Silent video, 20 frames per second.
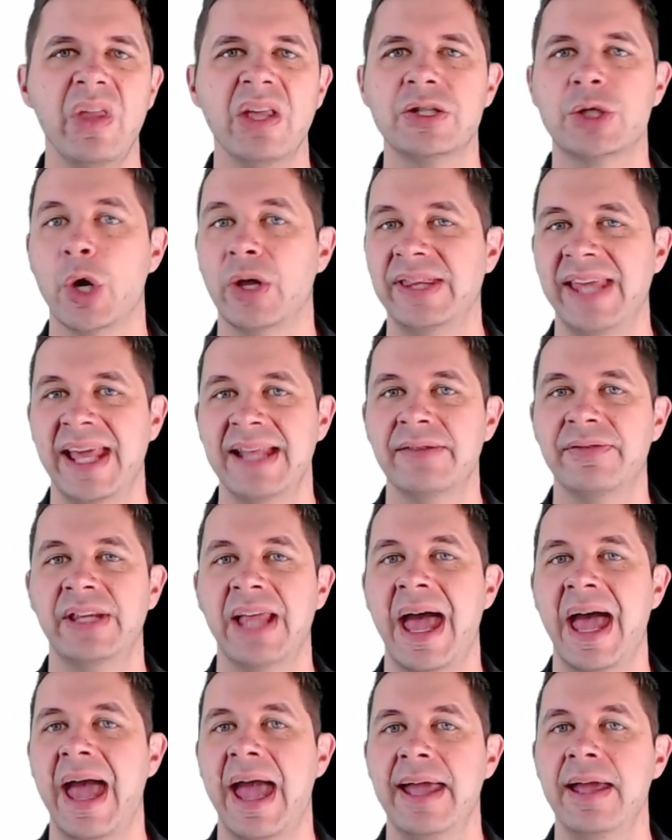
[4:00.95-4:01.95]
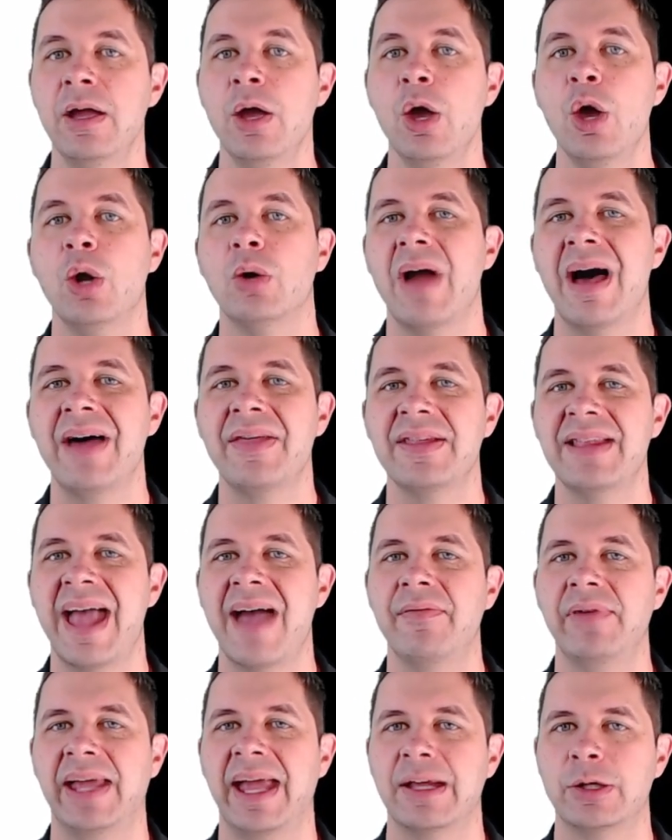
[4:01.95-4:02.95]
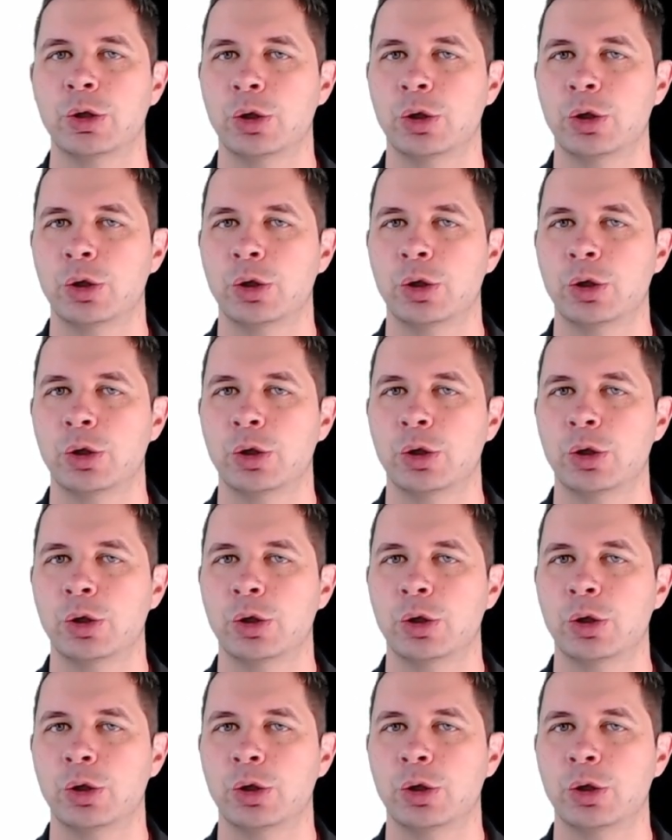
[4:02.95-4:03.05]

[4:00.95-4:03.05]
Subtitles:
So at the end of the day, rather than having a